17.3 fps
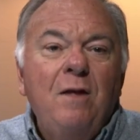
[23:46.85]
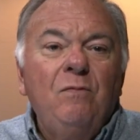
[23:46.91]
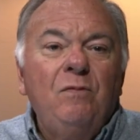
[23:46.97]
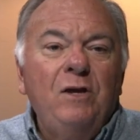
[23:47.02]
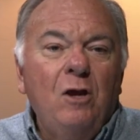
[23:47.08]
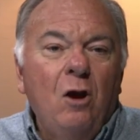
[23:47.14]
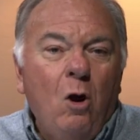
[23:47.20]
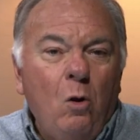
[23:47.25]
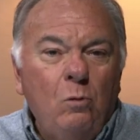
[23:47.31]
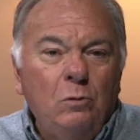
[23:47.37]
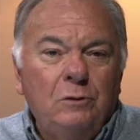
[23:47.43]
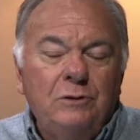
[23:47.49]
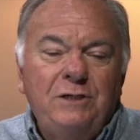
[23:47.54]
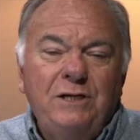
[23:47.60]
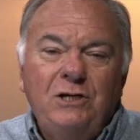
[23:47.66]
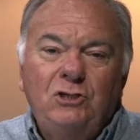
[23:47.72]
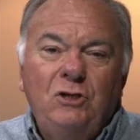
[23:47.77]
The older
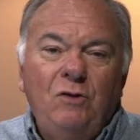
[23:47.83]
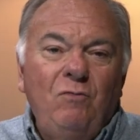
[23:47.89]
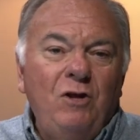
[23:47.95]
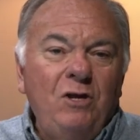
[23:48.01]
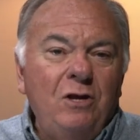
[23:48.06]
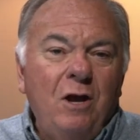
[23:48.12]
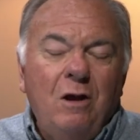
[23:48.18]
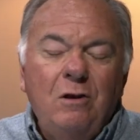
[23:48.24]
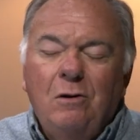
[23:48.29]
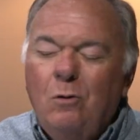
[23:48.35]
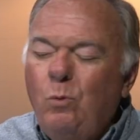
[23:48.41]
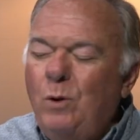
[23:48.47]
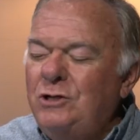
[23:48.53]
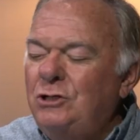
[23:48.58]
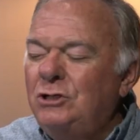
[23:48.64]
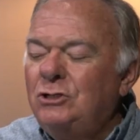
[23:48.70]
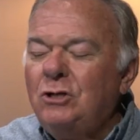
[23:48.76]
teaching the younger,
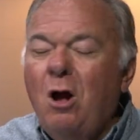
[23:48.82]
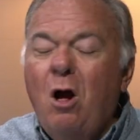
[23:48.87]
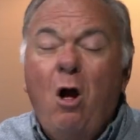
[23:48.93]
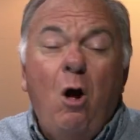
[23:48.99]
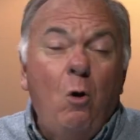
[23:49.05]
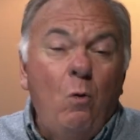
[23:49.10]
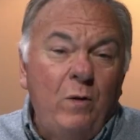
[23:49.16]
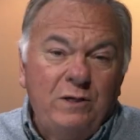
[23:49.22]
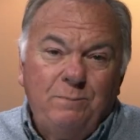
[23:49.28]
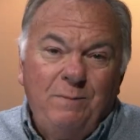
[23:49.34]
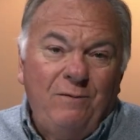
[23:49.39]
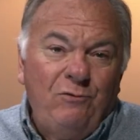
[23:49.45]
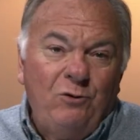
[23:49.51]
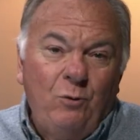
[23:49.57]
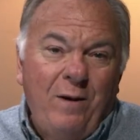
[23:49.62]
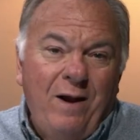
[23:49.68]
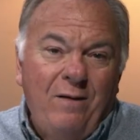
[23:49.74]
which has always been
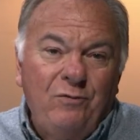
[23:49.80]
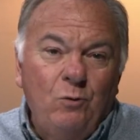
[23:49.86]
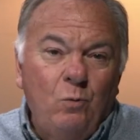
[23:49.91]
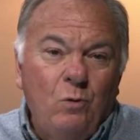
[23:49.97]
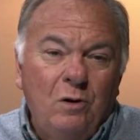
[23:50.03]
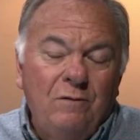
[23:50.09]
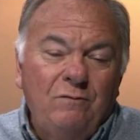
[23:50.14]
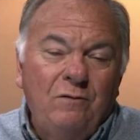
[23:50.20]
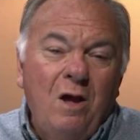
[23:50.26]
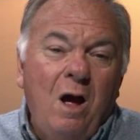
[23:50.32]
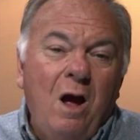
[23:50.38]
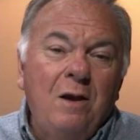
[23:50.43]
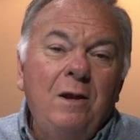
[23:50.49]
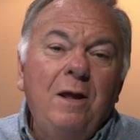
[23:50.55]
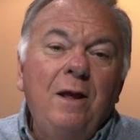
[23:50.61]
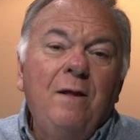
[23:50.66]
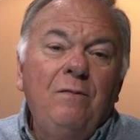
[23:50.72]
throughout the Word of
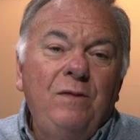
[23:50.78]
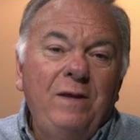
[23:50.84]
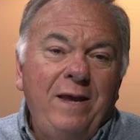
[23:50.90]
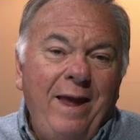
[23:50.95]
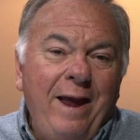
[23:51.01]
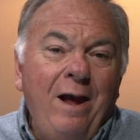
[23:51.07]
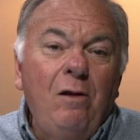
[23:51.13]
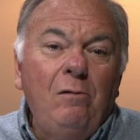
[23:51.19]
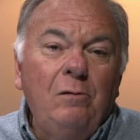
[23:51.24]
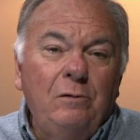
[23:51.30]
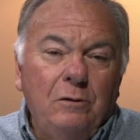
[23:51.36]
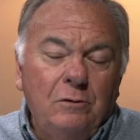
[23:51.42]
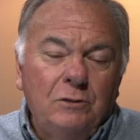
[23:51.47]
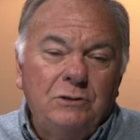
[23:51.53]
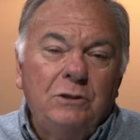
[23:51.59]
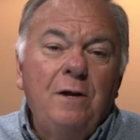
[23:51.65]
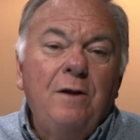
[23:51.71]
God. The
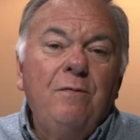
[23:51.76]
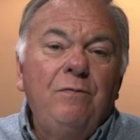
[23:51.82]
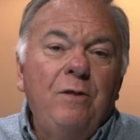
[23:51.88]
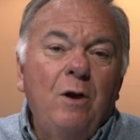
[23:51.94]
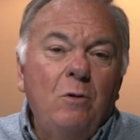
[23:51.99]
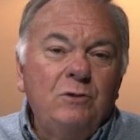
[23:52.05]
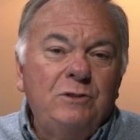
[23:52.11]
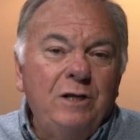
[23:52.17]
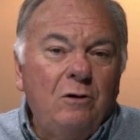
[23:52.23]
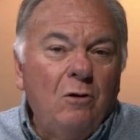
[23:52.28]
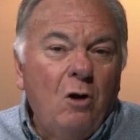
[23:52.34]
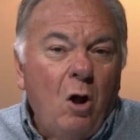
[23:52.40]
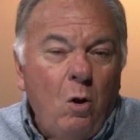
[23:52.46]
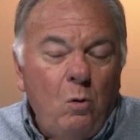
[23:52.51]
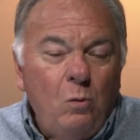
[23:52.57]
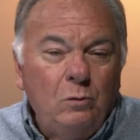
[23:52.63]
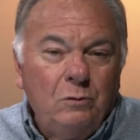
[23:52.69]
elders, those that are
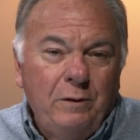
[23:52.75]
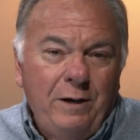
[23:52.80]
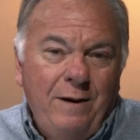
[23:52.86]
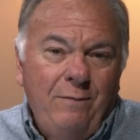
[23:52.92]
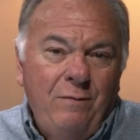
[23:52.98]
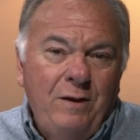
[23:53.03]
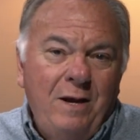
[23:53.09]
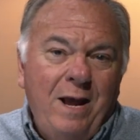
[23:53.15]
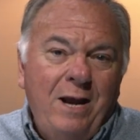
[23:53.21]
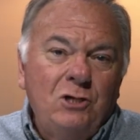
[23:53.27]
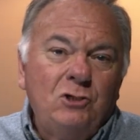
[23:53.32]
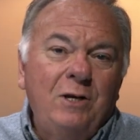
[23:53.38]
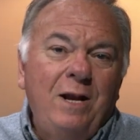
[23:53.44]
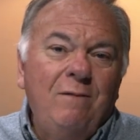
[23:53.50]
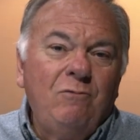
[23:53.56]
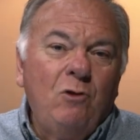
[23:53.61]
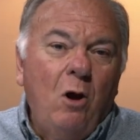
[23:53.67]
older in the
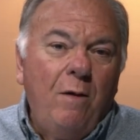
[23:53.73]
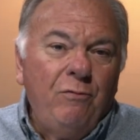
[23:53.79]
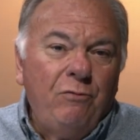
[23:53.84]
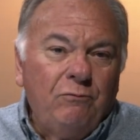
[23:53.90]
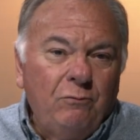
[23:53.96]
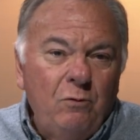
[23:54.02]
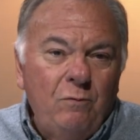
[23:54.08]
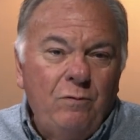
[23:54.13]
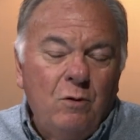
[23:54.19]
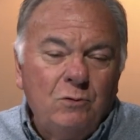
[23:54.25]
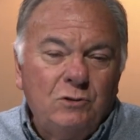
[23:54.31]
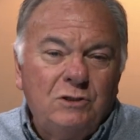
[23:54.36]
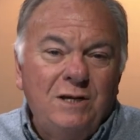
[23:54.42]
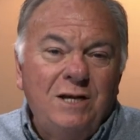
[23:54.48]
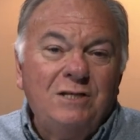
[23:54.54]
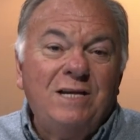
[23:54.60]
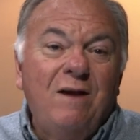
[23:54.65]
nation, have gone through those
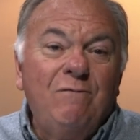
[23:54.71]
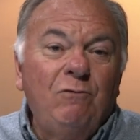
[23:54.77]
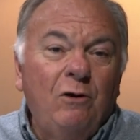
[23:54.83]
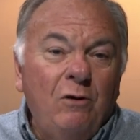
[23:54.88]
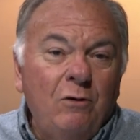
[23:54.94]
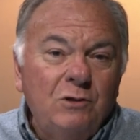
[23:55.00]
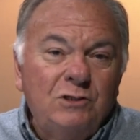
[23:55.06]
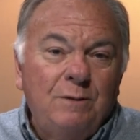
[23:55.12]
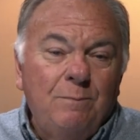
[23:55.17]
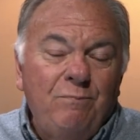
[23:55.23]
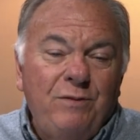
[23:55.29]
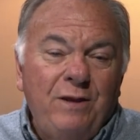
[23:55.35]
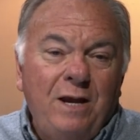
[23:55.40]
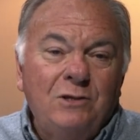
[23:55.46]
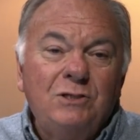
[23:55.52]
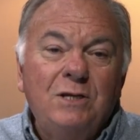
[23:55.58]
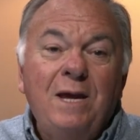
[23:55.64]
things, have learned some
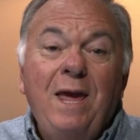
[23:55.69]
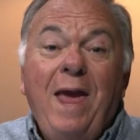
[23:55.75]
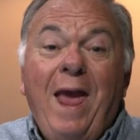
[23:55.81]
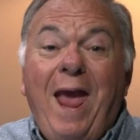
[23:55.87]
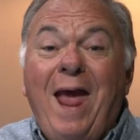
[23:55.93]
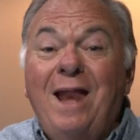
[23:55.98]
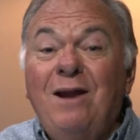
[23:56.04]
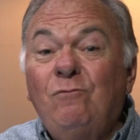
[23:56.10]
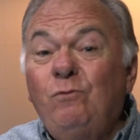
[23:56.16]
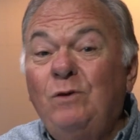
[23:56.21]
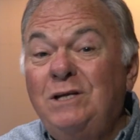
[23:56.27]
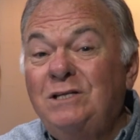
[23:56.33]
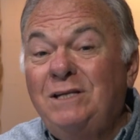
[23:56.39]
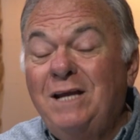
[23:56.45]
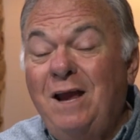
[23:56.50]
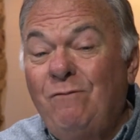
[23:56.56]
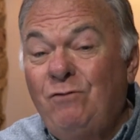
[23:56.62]
things. And
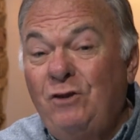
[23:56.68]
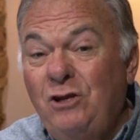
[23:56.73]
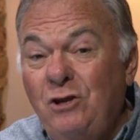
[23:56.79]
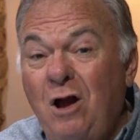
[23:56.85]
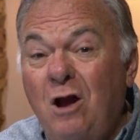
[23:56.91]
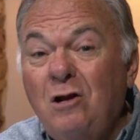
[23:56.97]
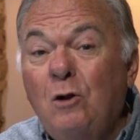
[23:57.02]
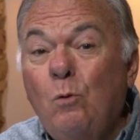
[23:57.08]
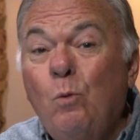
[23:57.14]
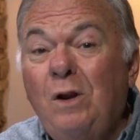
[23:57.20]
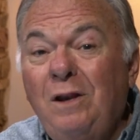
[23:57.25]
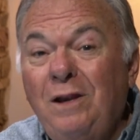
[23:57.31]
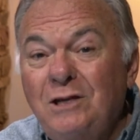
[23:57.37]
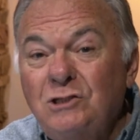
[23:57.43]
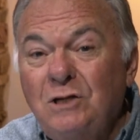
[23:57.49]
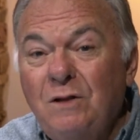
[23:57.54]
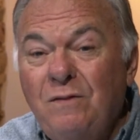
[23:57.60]
if the younger will
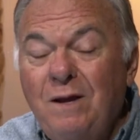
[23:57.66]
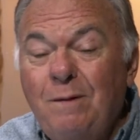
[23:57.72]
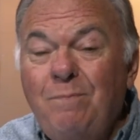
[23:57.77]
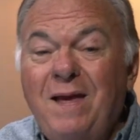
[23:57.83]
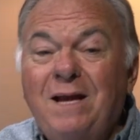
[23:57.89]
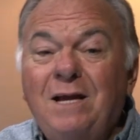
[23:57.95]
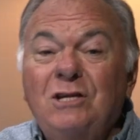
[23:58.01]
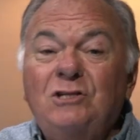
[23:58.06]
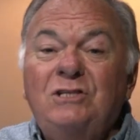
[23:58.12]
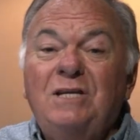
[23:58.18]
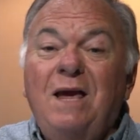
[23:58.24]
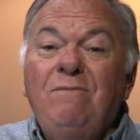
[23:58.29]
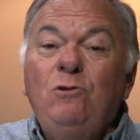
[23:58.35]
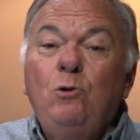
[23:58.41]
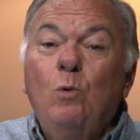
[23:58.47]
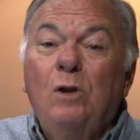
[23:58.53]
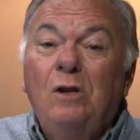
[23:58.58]
listen to them, they can
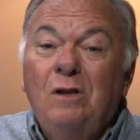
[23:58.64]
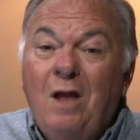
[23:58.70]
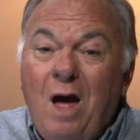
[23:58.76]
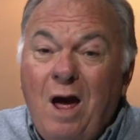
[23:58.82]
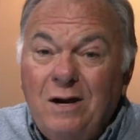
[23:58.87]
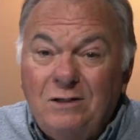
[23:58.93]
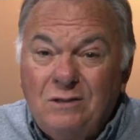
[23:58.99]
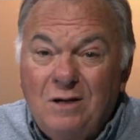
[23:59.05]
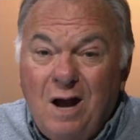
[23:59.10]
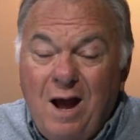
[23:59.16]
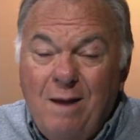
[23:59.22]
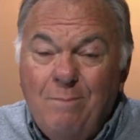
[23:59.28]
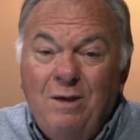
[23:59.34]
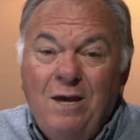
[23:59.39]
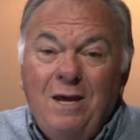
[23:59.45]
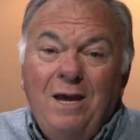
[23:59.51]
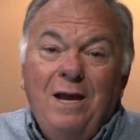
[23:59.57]
save you a lot of
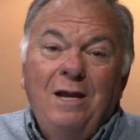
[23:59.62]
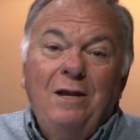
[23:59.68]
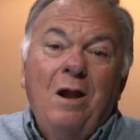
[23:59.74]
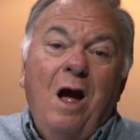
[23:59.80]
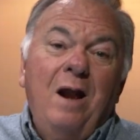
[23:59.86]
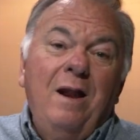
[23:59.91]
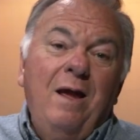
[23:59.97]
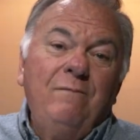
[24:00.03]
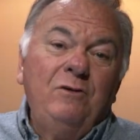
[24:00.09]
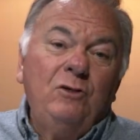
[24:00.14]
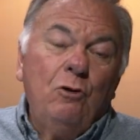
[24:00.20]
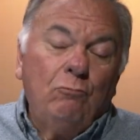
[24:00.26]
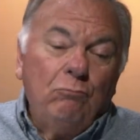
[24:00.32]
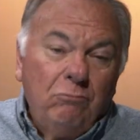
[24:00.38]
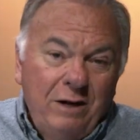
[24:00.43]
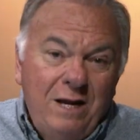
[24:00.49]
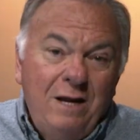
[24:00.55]
time in not having to
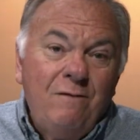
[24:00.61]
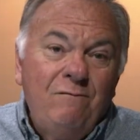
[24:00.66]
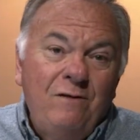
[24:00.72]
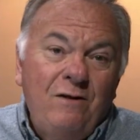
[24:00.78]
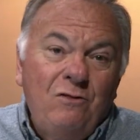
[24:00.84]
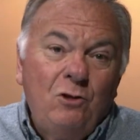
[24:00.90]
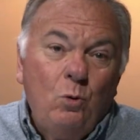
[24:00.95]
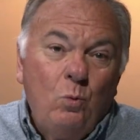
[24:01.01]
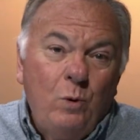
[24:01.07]
reinvent the